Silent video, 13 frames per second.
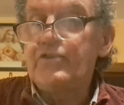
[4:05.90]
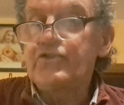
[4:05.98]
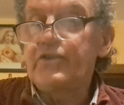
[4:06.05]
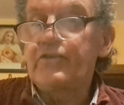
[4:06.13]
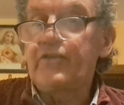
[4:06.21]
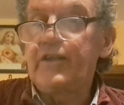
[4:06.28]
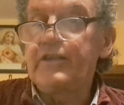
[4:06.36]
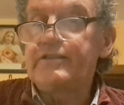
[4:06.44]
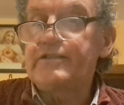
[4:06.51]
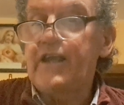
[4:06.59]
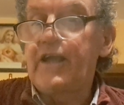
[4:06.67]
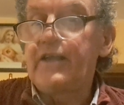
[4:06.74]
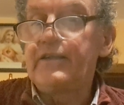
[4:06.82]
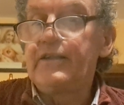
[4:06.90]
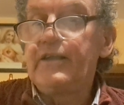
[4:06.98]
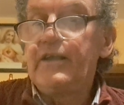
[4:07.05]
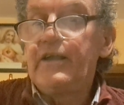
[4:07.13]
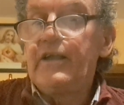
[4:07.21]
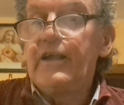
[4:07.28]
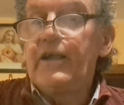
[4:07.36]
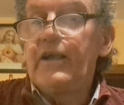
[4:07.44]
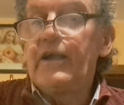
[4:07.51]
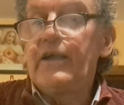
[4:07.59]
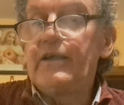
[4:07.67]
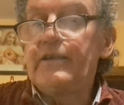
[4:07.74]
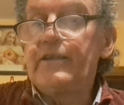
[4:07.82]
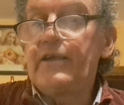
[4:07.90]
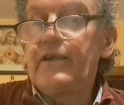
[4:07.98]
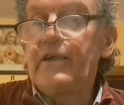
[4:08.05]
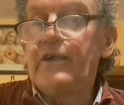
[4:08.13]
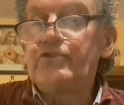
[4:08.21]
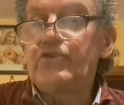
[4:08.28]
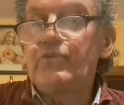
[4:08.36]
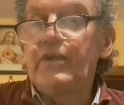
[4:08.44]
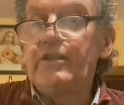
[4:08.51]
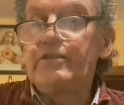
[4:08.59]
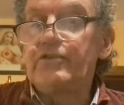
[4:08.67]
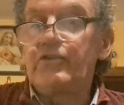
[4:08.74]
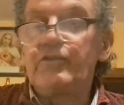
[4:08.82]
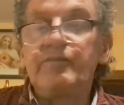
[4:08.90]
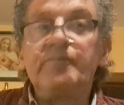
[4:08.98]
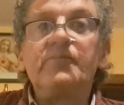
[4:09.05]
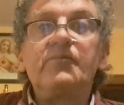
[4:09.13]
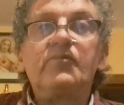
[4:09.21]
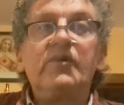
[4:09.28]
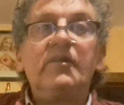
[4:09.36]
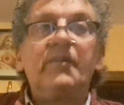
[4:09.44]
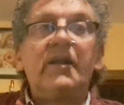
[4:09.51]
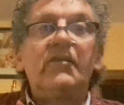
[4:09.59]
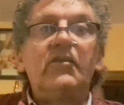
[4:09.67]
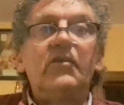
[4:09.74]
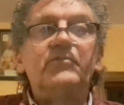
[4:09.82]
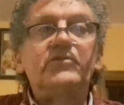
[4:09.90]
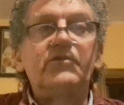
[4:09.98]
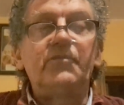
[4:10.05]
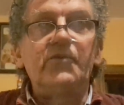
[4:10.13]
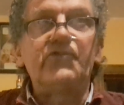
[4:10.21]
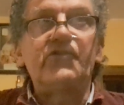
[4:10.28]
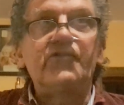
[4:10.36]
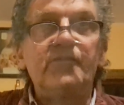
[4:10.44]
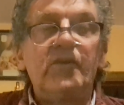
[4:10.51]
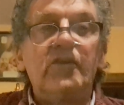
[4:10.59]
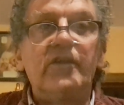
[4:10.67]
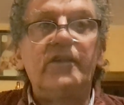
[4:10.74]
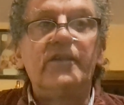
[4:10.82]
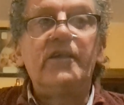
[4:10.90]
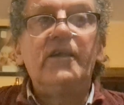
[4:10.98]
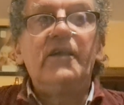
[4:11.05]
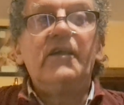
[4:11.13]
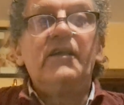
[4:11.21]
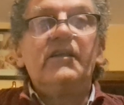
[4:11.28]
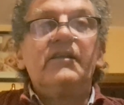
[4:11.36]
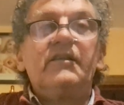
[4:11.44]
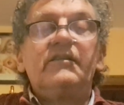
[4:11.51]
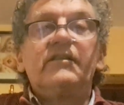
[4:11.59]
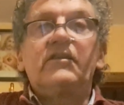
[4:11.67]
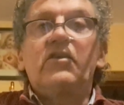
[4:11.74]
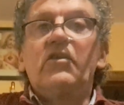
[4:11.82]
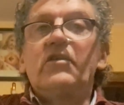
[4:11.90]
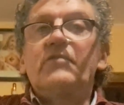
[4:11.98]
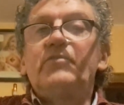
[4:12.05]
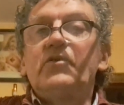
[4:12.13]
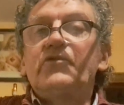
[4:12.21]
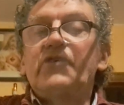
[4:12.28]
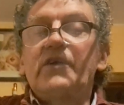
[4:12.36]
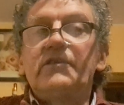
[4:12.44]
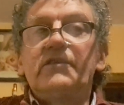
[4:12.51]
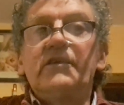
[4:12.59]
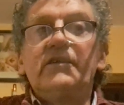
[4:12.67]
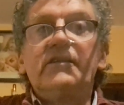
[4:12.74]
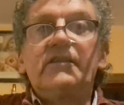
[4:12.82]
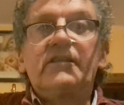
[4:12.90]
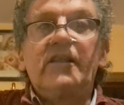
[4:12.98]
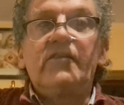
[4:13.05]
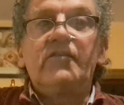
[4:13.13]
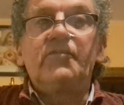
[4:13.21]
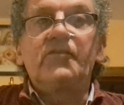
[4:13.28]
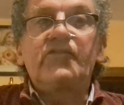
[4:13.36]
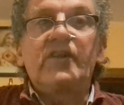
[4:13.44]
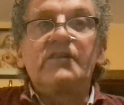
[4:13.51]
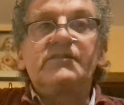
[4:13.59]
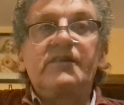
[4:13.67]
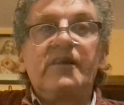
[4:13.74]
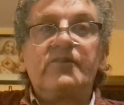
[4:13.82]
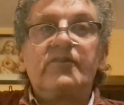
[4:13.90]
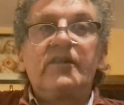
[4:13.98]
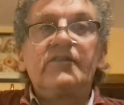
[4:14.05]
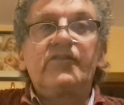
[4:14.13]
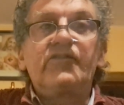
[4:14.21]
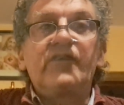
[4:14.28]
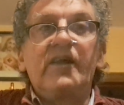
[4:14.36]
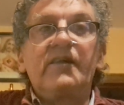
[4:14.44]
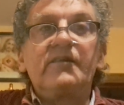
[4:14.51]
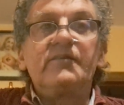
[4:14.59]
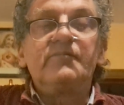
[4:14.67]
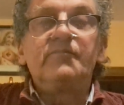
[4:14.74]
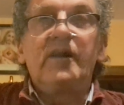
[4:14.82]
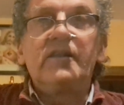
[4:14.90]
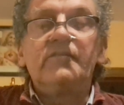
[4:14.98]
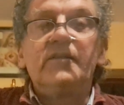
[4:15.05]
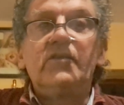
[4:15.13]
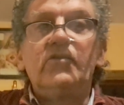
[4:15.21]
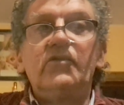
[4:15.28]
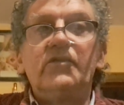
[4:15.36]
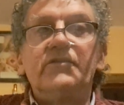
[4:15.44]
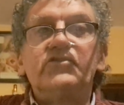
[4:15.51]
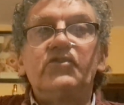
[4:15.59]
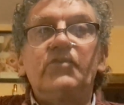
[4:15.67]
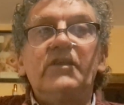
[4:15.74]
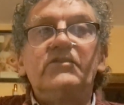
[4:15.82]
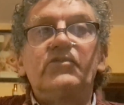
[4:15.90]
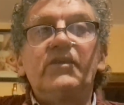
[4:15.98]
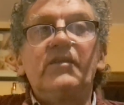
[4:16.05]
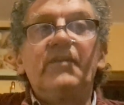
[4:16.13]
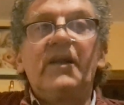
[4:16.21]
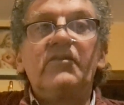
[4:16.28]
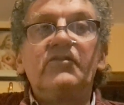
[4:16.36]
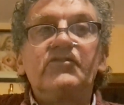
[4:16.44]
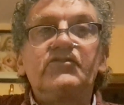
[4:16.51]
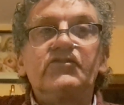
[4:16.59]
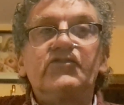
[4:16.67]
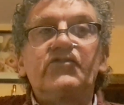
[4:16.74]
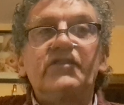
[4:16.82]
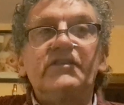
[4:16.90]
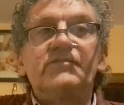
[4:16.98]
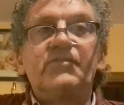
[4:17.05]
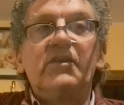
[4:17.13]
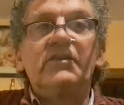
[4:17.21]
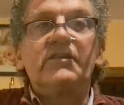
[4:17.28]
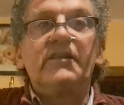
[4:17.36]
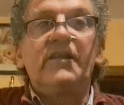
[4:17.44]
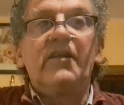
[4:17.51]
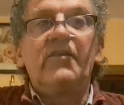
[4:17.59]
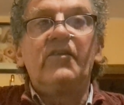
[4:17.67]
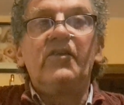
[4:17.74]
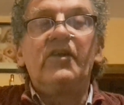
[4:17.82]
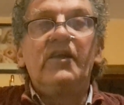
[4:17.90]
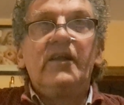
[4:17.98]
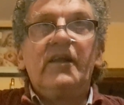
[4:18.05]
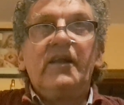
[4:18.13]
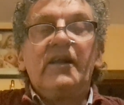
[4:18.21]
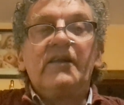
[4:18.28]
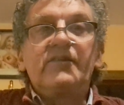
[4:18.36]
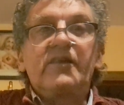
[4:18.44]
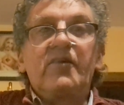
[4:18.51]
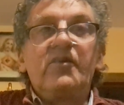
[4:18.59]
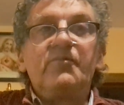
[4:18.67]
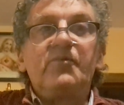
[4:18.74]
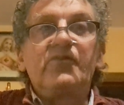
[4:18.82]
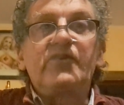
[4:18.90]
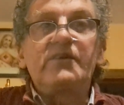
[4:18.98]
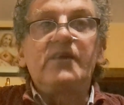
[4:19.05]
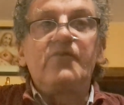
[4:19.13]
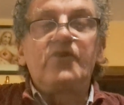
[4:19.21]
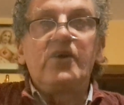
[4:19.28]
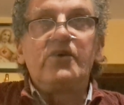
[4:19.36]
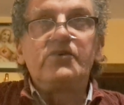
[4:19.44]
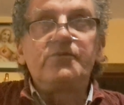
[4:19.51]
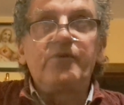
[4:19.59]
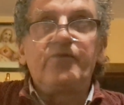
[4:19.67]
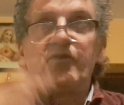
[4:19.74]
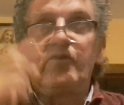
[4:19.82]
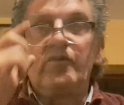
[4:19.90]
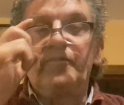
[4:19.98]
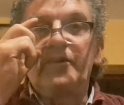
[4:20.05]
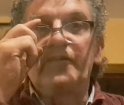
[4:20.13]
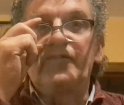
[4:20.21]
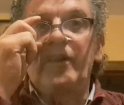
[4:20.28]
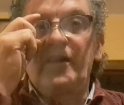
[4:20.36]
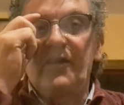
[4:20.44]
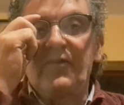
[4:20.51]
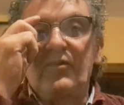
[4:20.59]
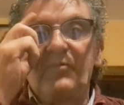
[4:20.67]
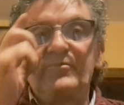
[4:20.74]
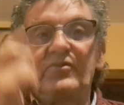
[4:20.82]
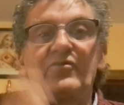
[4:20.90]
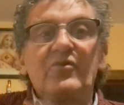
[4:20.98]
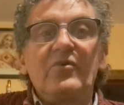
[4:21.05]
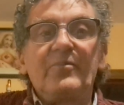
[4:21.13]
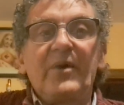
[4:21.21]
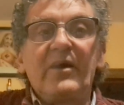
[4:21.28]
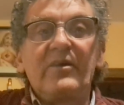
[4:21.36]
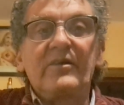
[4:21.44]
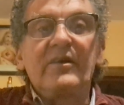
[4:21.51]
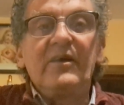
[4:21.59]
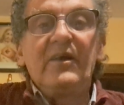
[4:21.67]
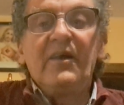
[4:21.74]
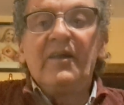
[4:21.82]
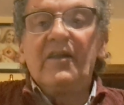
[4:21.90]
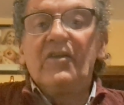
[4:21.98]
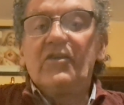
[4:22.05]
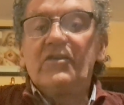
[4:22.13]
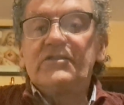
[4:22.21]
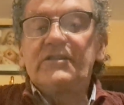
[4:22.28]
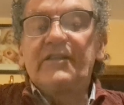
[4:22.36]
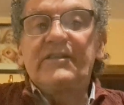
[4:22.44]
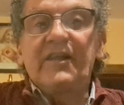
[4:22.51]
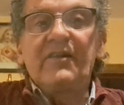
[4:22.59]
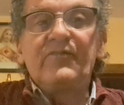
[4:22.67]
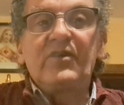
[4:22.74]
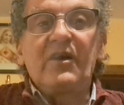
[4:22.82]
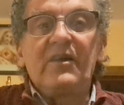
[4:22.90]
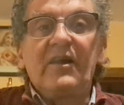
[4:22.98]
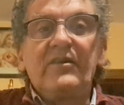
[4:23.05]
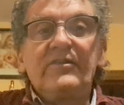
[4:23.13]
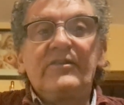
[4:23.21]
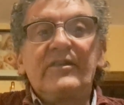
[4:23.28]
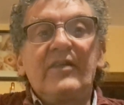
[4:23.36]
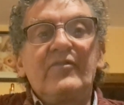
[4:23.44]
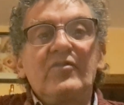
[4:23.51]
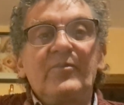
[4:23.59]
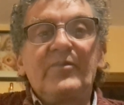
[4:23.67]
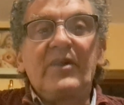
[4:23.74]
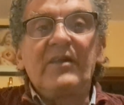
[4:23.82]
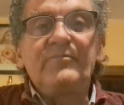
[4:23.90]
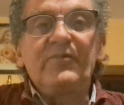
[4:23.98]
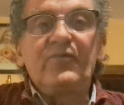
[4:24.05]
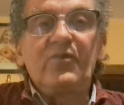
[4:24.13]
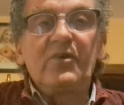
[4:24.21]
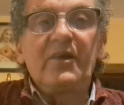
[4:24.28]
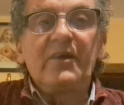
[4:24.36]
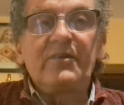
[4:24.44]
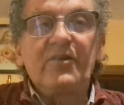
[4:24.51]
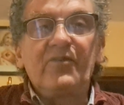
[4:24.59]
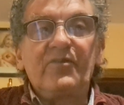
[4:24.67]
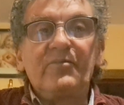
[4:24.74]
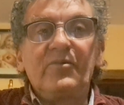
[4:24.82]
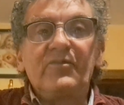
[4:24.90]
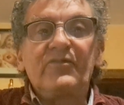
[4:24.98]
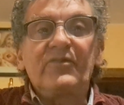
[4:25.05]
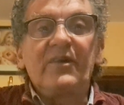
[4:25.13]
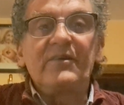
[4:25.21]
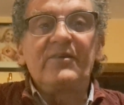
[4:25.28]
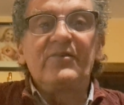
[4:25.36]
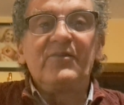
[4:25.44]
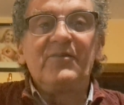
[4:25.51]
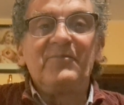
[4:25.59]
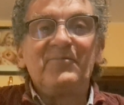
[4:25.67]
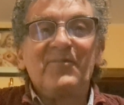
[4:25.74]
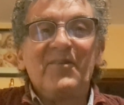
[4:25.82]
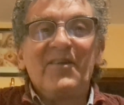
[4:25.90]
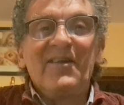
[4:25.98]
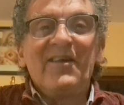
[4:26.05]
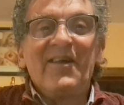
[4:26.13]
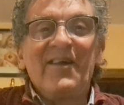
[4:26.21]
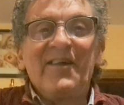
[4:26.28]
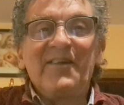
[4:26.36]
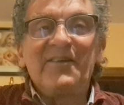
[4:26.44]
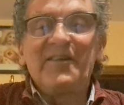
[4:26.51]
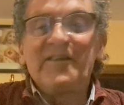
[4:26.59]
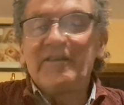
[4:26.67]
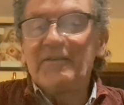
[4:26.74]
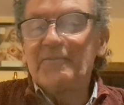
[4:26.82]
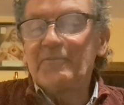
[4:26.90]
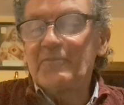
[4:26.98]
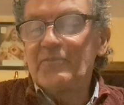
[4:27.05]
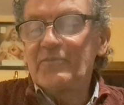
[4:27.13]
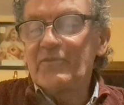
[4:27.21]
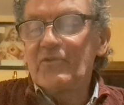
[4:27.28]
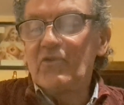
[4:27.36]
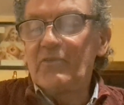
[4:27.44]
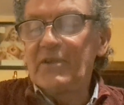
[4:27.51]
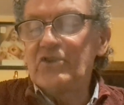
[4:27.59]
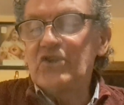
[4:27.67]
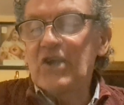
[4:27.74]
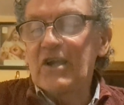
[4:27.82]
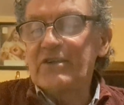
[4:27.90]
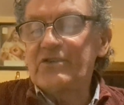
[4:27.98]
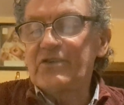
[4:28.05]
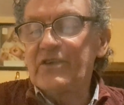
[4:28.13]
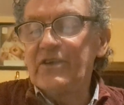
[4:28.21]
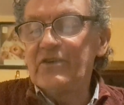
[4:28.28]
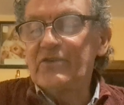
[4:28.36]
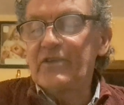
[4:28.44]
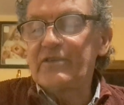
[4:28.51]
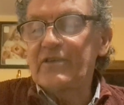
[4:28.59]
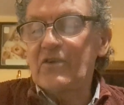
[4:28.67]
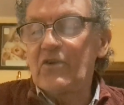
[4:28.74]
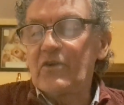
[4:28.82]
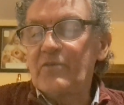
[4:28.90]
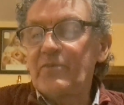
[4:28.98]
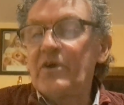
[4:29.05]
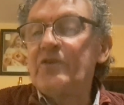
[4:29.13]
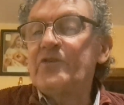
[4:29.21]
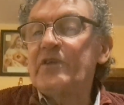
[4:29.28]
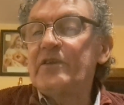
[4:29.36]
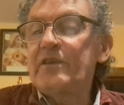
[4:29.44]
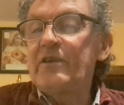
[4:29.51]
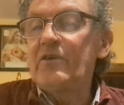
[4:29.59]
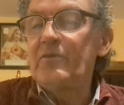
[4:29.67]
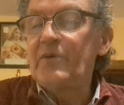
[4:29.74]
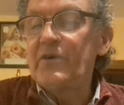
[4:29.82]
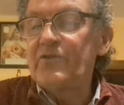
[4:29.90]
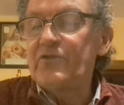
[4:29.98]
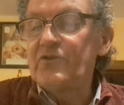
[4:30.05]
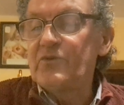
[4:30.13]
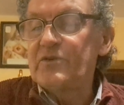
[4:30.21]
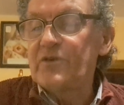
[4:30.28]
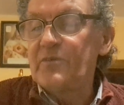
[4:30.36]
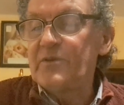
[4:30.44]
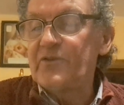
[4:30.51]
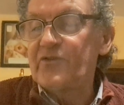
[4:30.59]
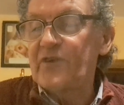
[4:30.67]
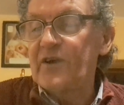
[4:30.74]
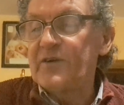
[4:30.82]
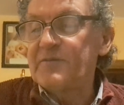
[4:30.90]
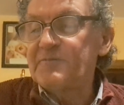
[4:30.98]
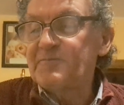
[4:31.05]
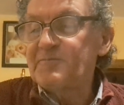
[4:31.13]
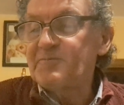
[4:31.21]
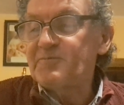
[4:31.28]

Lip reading: She had a great tan, and as she wheeled her wheelbarrow up to the bus this morning, the Cork books and the Clare books got together and they sang Molly Malone. She wheeled her wheelbarrow through streets broad and narrow, and the Kerry books had never heard it before because they never go up to Croke Park until the day of the All-Ireland. They never go up the night before like the other books, and they were a bit shocked to hear that the Cork boys and the Clare boys knew a Dublin song.